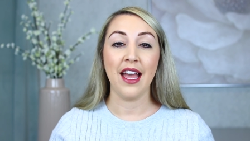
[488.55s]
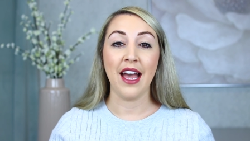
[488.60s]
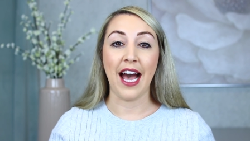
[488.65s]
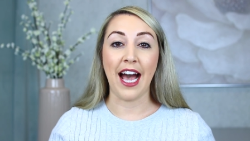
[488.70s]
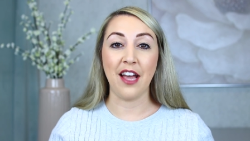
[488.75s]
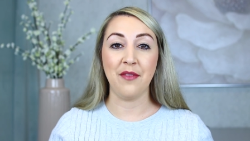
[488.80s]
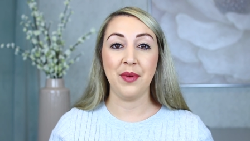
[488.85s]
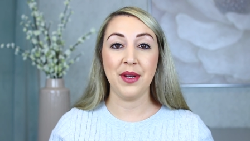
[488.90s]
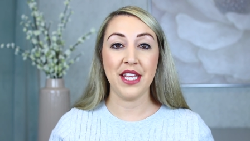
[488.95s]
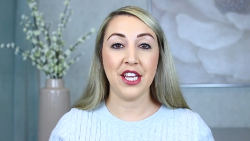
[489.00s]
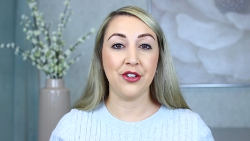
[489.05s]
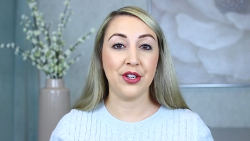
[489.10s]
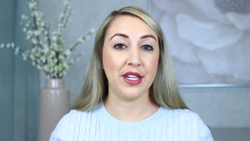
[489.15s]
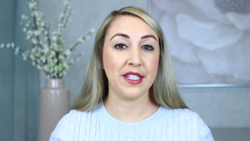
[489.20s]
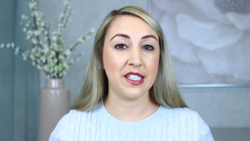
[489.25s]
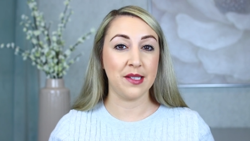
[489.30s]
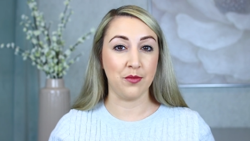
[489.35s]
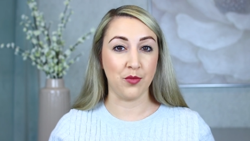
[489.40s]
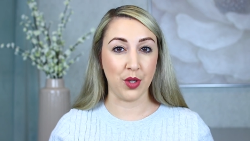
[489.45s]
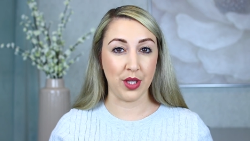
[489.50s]
I've been hearing
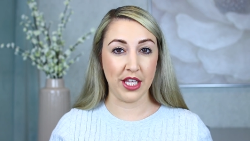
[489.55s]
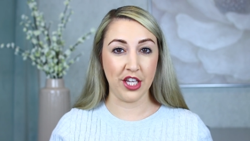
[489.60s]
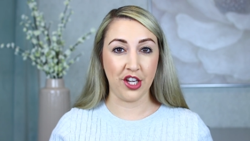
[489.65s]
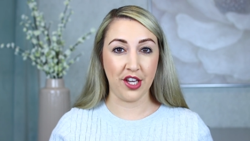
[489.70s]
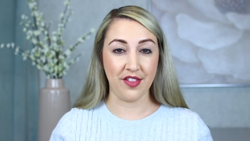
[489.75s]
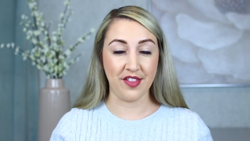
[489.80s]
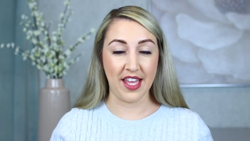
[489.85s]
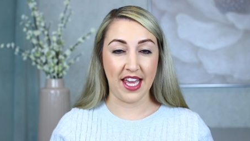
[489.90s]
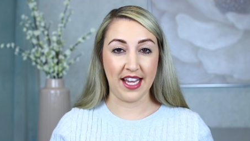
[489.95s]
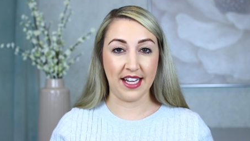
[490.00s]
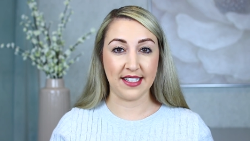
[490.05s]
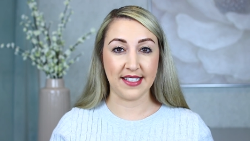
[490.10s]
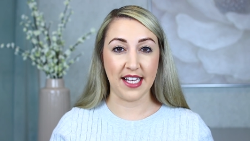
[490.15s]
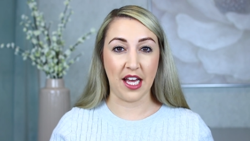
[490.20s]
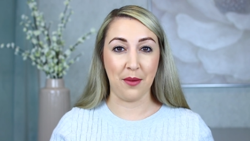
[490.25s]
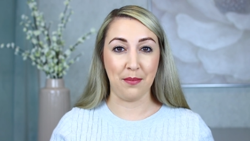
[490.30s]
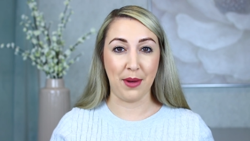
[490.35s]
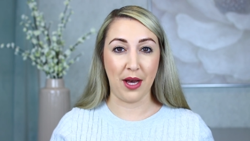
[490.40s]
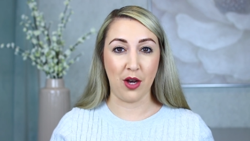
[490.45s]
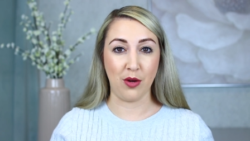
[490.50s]
some really good things
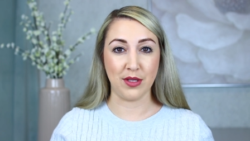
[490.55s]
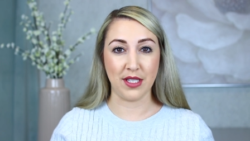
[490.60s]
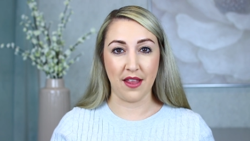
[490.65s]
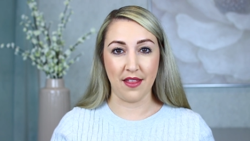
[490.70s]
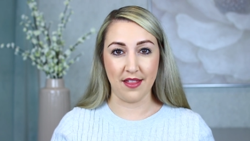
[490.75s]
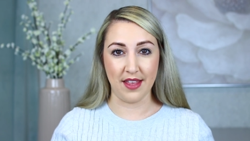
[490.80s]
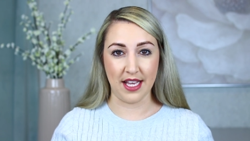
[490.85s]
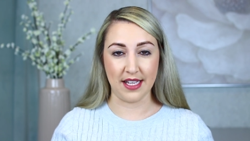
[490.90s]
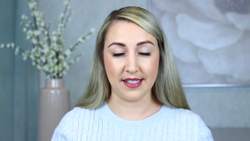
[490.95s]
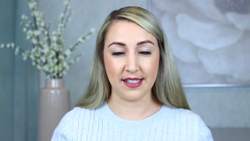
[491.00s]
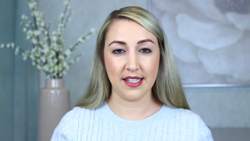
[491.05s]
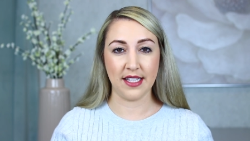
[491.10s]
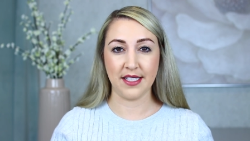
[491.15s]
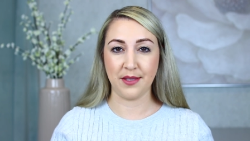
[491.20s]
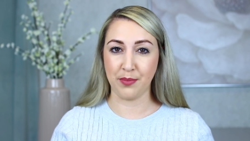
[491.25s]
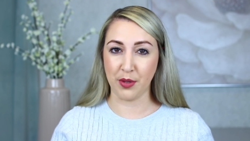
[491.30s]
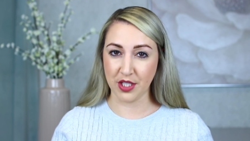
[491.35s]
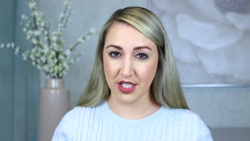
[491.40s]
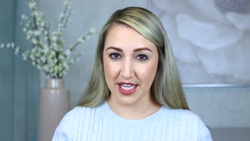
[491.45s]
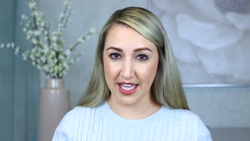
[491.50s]
about this
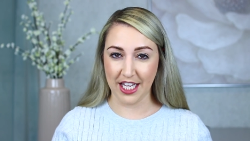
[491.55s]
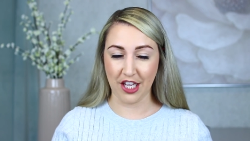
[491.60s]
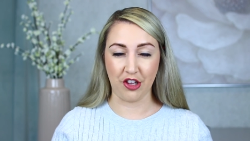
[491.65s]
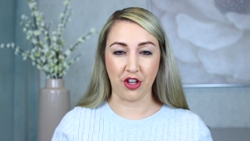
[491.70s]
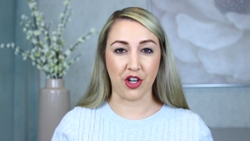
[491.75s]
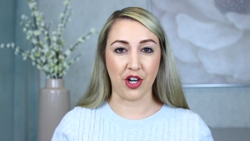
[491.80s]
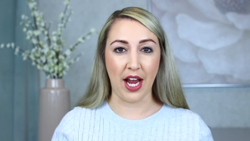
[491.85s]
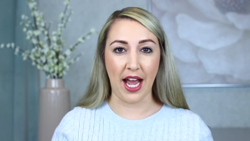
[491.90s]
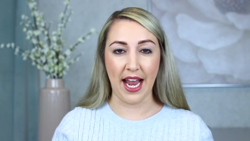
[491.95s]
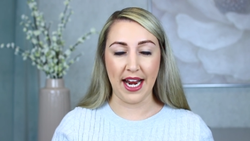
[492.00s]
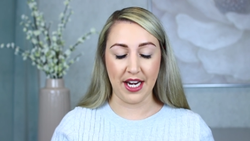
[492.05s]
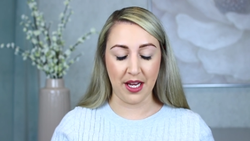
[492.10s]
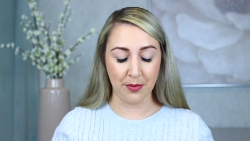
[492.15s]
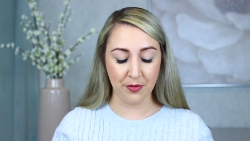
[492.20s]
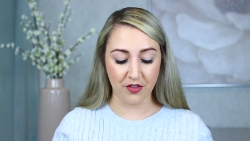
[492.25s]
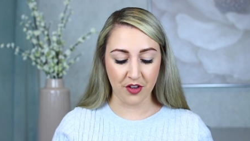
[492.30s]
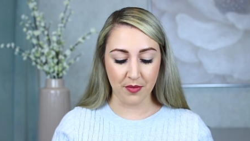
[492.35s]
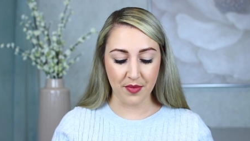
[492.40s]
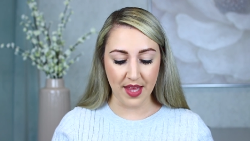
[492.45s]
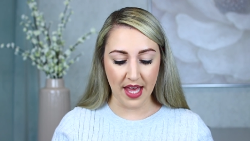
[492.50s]
particular item
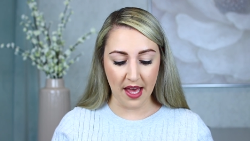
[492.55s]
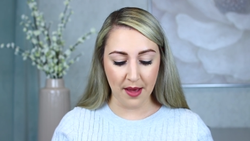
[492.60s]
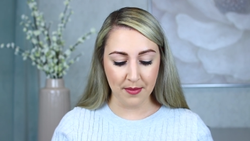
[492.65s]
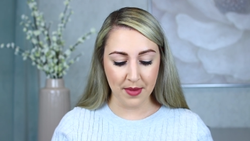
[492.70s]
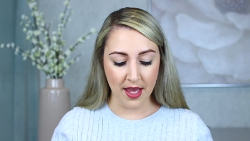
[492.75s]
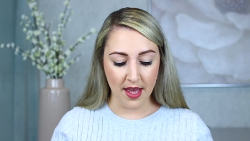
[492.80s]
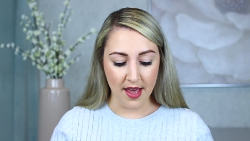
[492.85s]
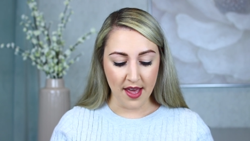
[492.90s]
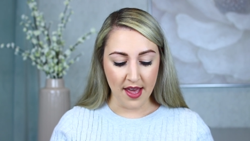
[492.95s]
from them,